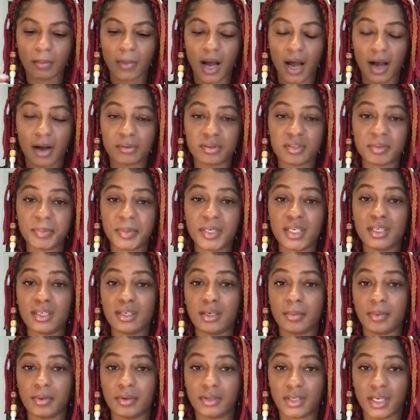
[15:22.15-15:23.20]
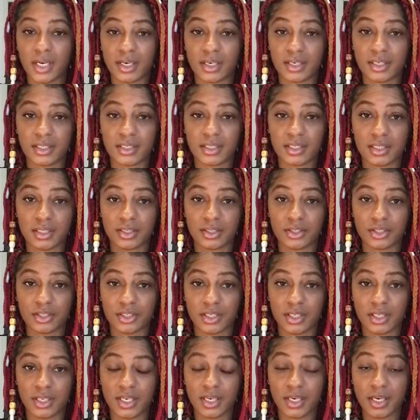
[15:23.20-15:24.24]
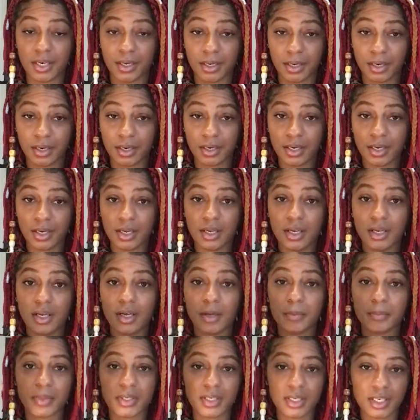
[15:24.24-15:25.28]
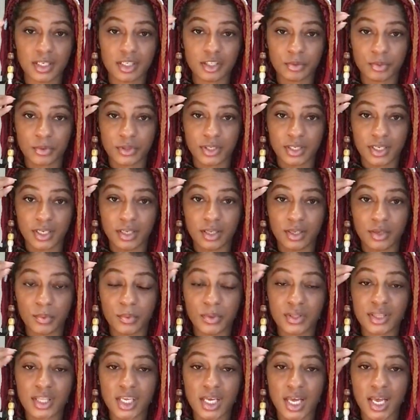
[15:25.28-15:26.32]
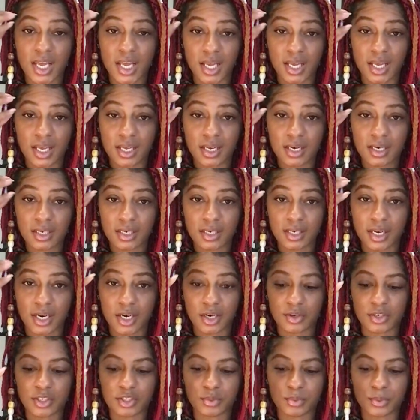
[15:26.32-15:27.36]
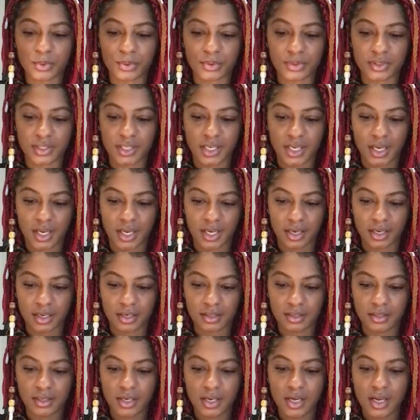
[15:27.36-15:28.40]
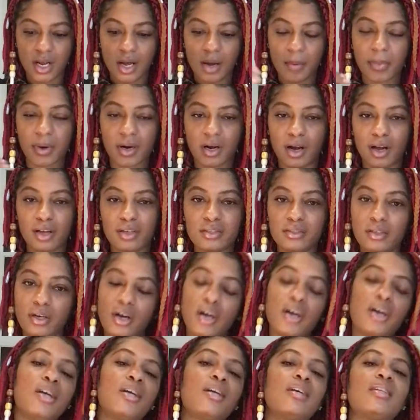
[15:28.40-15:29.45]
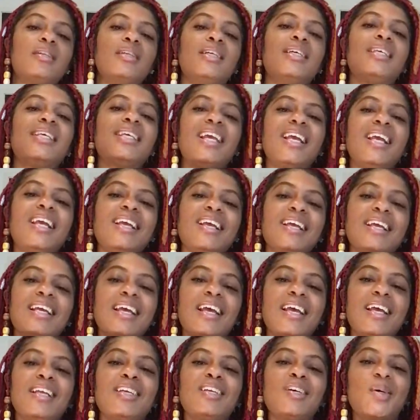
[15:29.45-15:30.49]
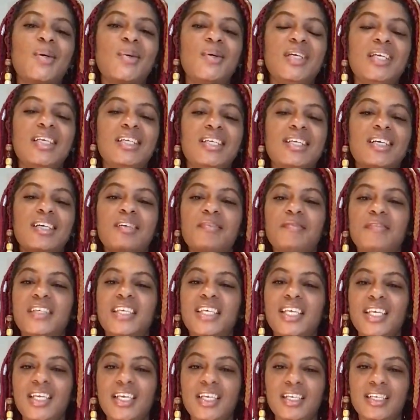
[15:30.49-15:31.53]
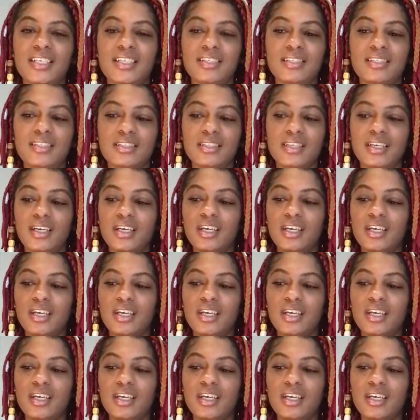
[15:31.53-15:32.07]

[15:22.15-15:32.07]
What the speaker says: I was picking up on Aries energy here because we're dealing with the head. Aries rules the head. But I also heard the king and queen of keys.